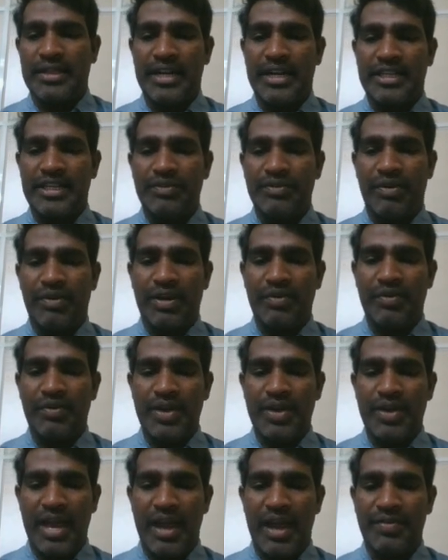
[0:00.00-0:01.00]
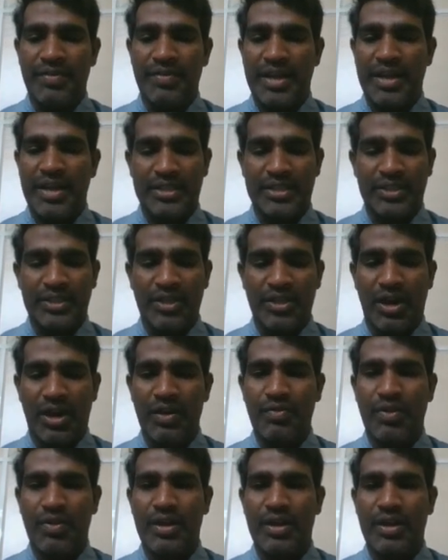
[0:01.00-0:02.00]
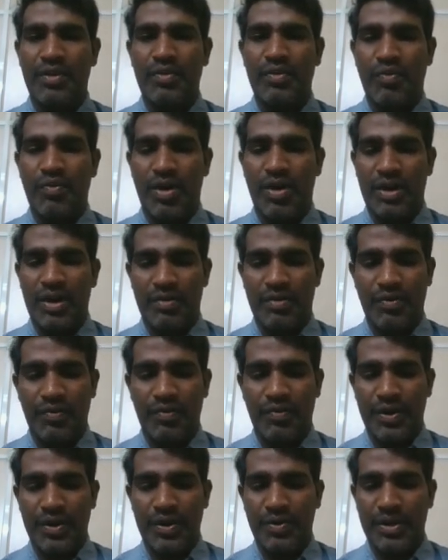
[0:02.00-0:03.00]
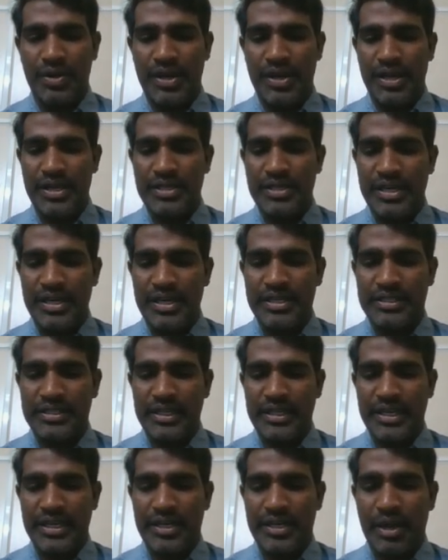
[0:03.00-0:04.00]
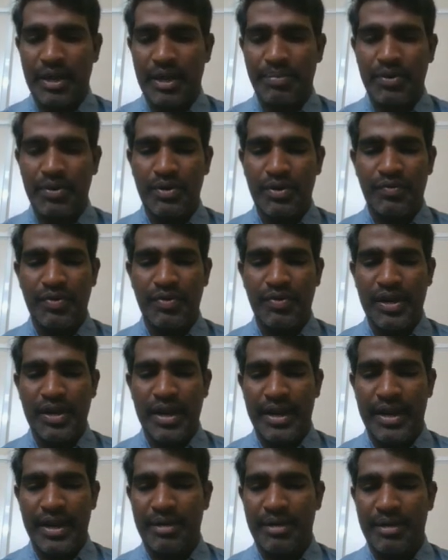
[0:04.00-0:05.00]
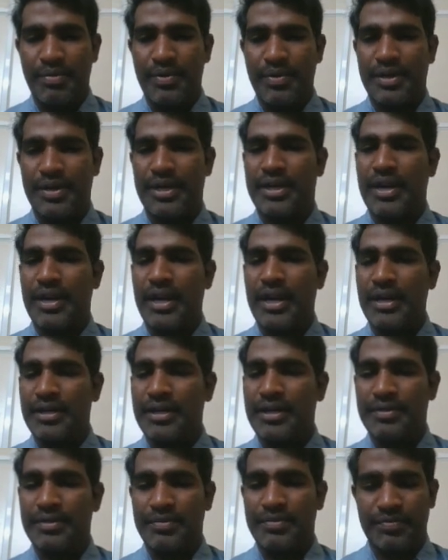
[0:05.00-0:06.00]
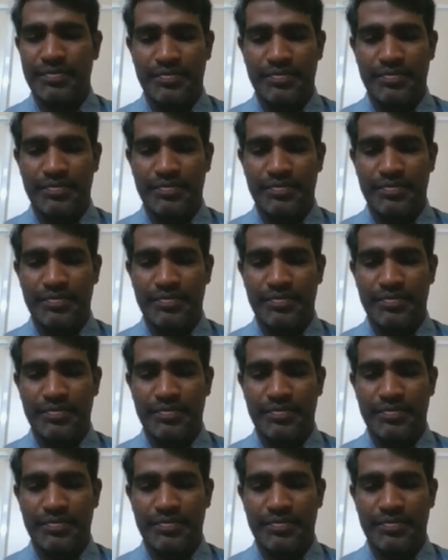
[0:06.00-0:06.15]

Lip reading: The next one we have here, third one, whatever we know is, let's say tuple, we learned about it, right?